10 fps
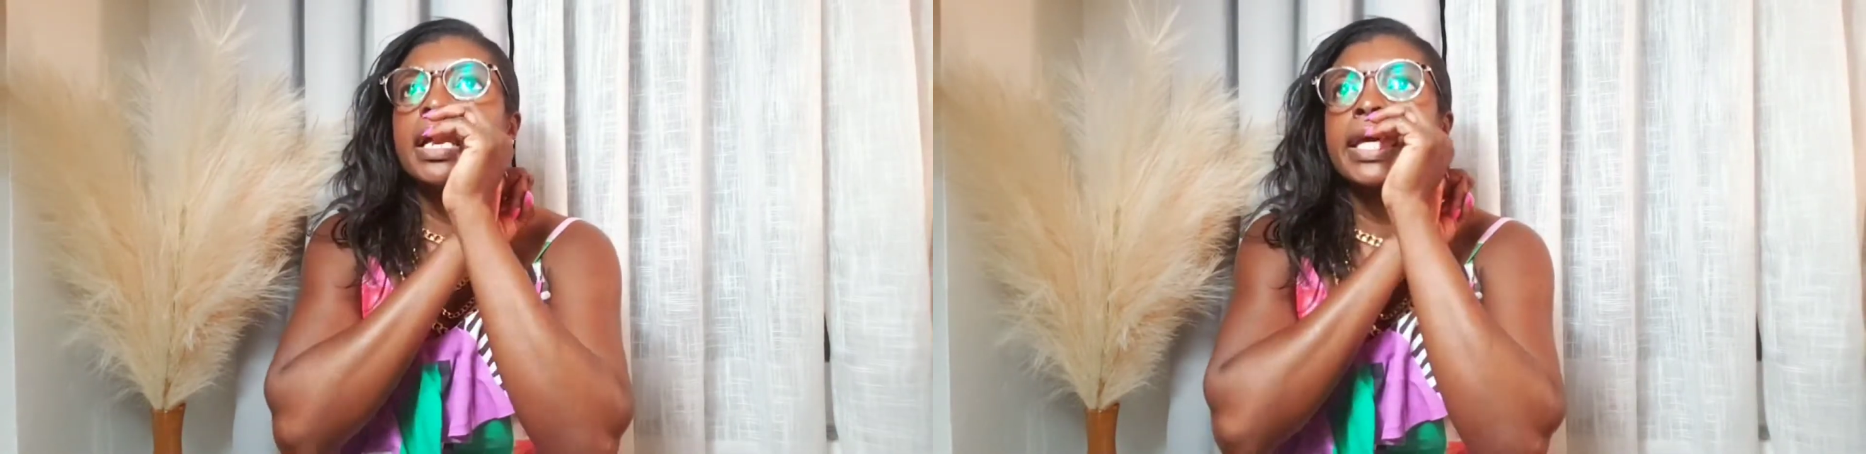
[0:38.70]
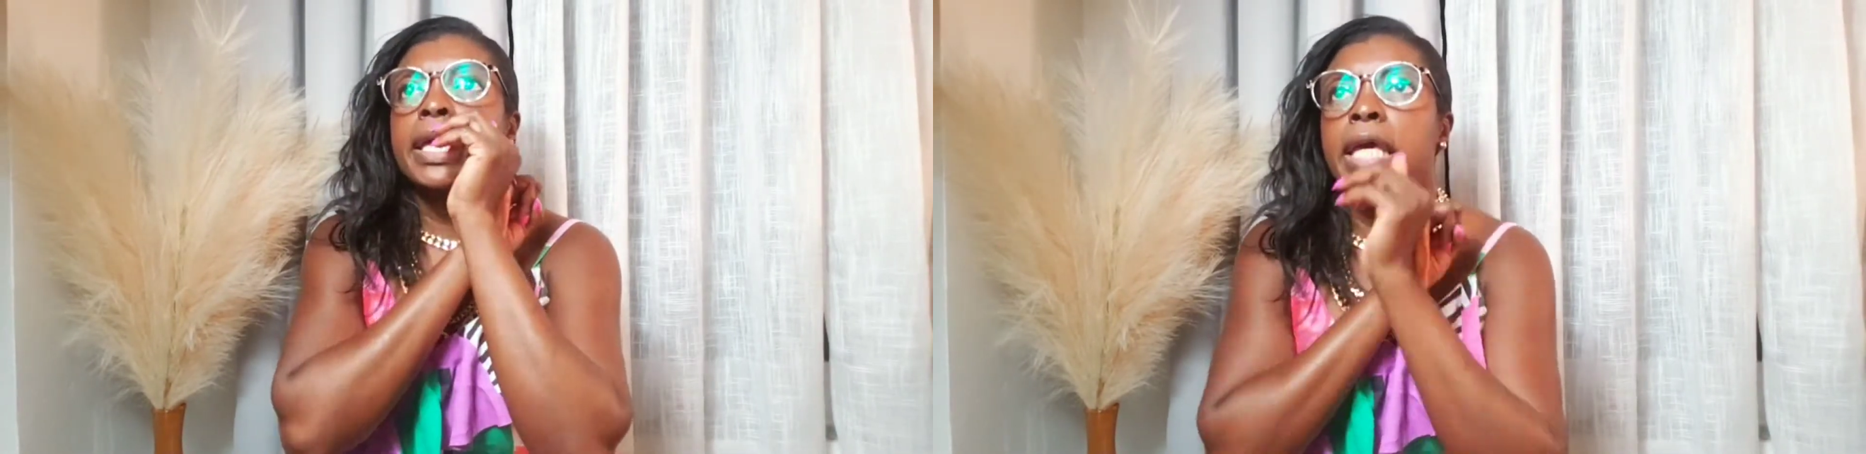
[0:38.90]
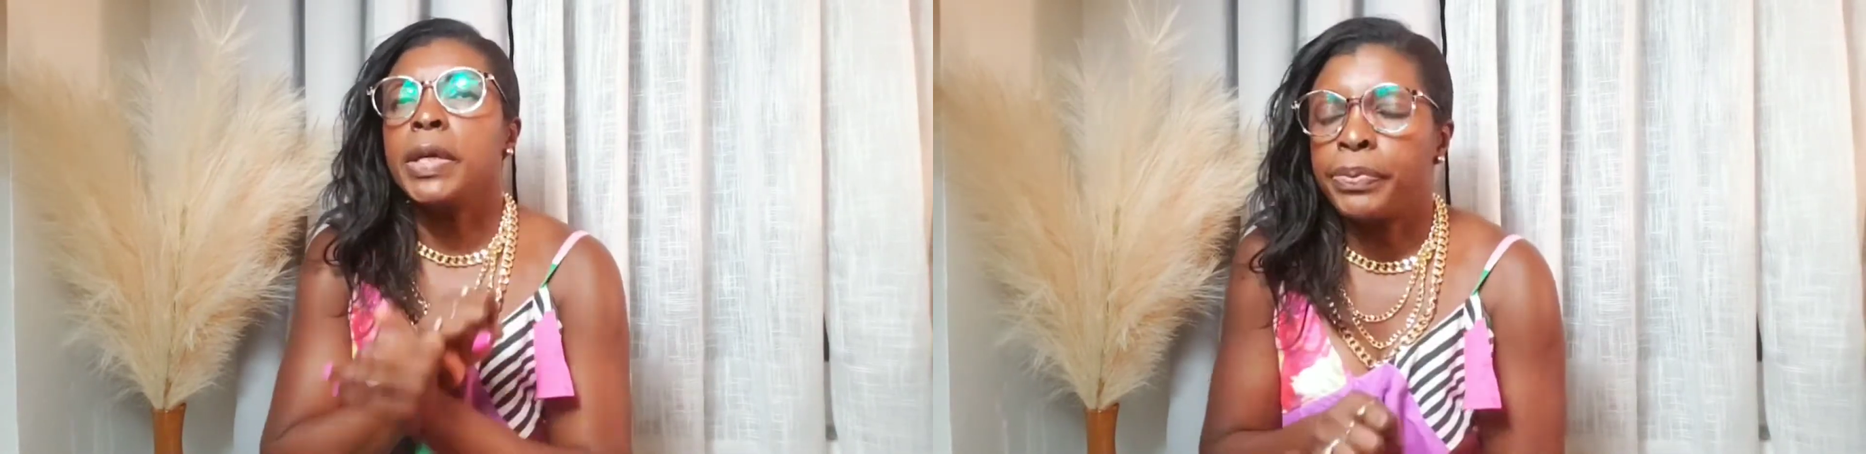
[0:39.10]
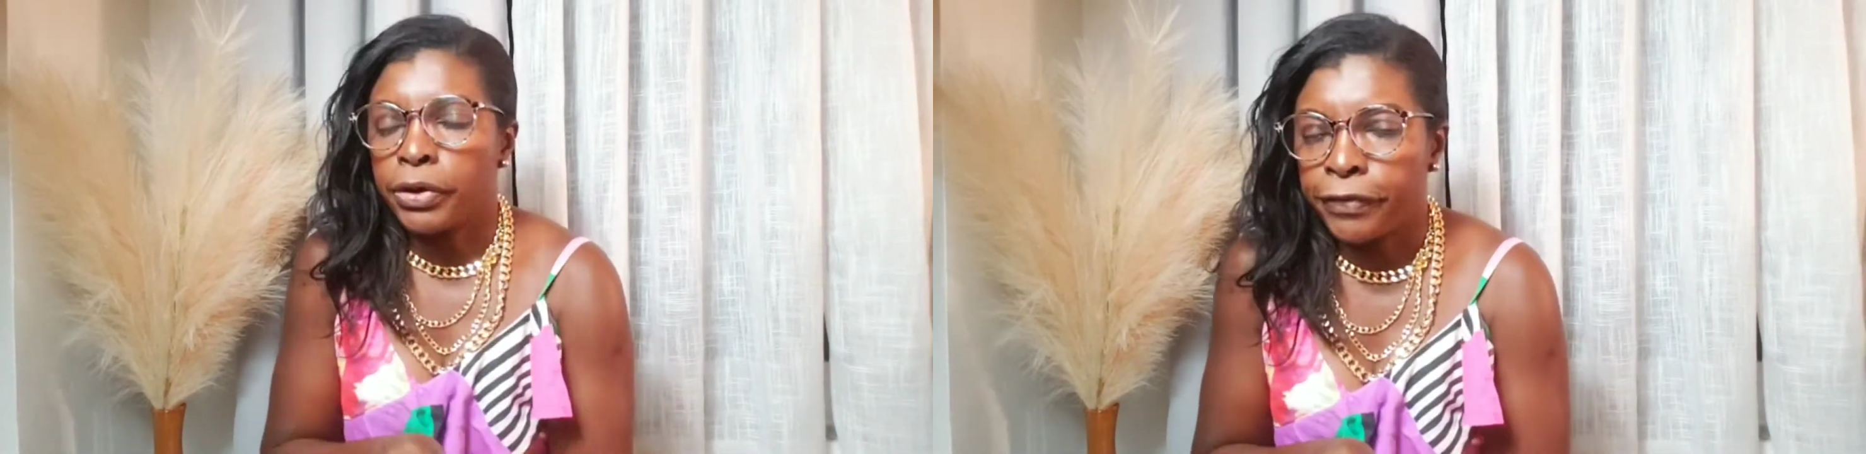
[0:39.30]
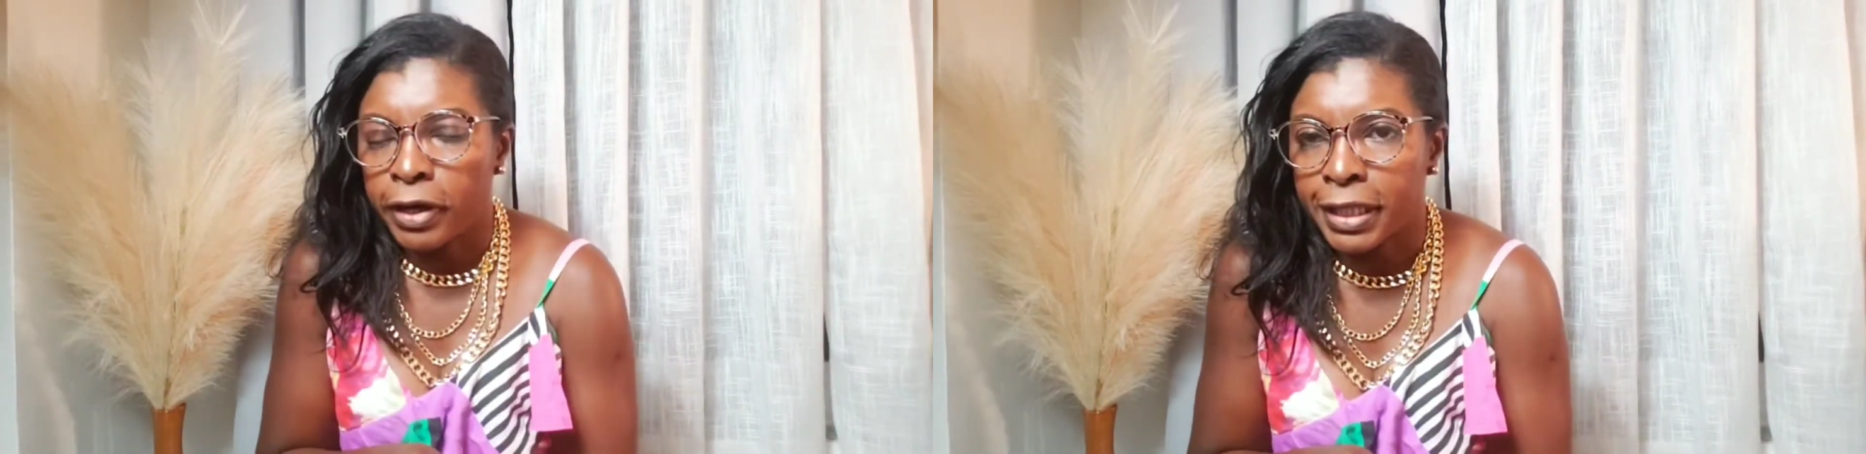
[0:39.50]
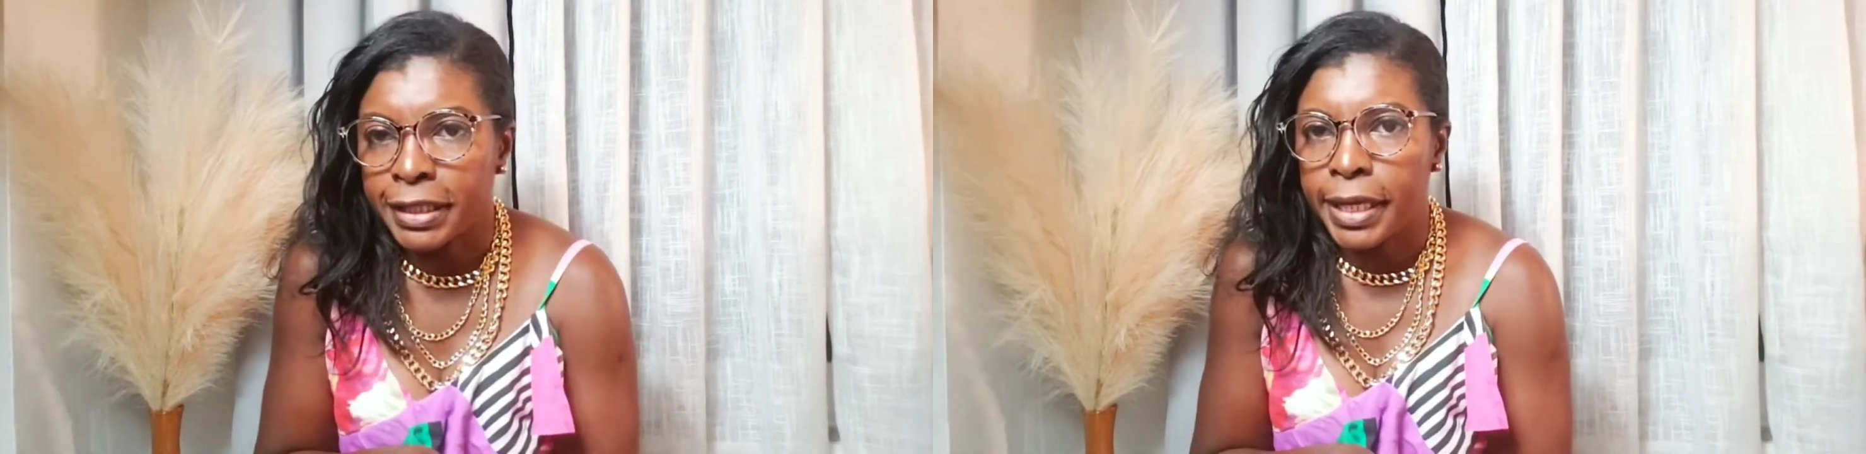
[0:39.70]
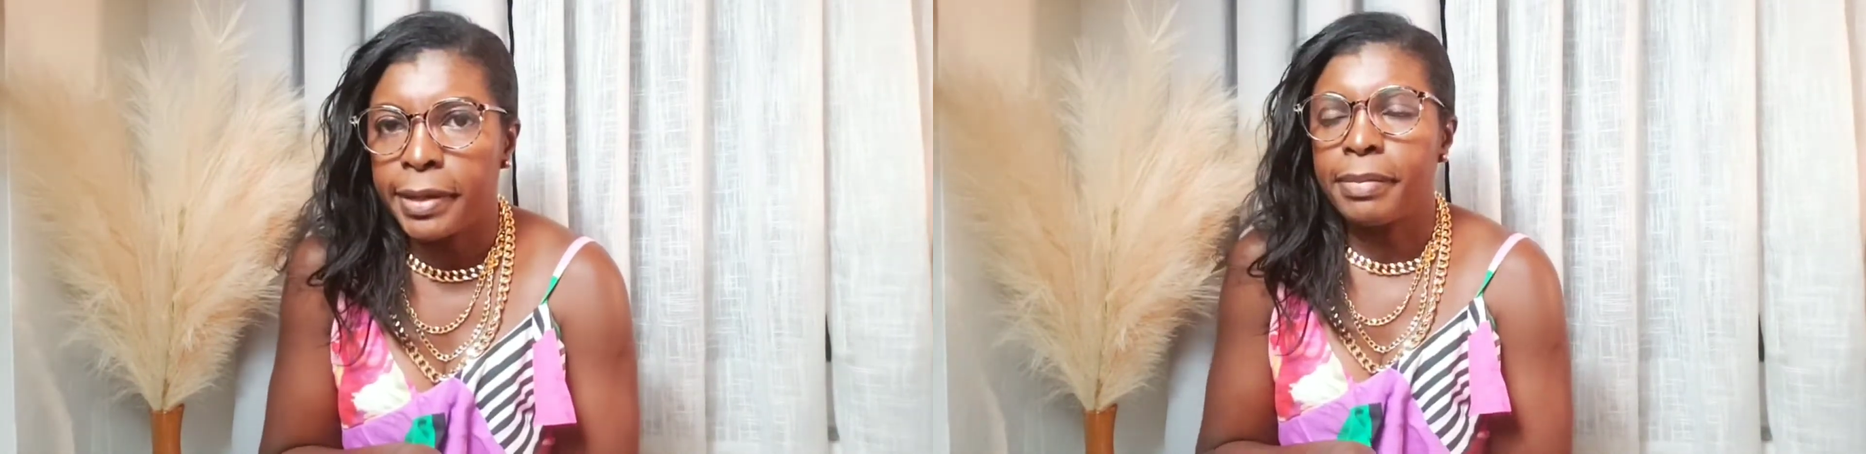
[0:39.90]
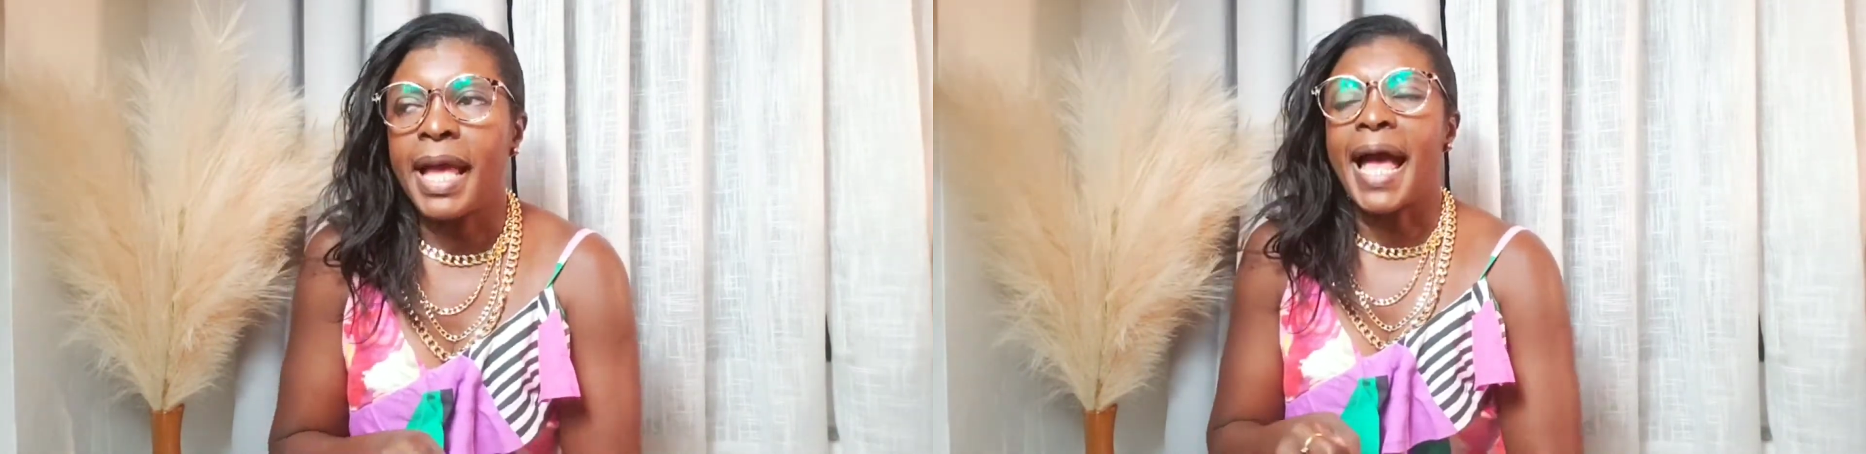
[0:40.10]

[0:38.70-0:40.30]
keep your father's name